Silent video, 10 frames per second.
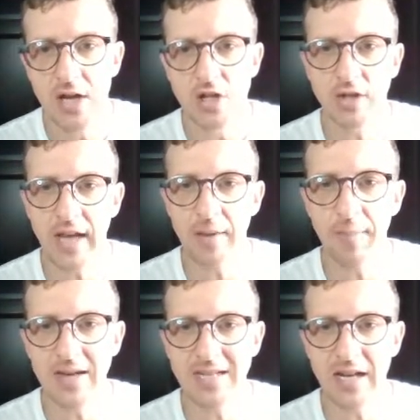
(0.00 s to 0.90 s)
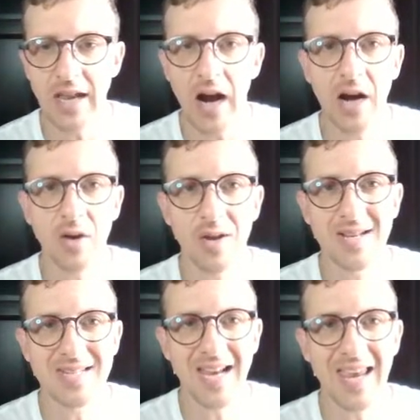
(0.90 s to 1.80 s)
So they're basically arguing
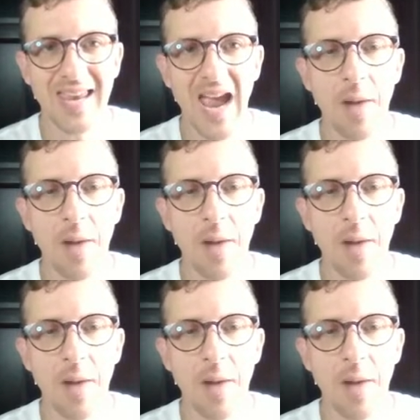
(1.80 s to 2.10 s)
and saying,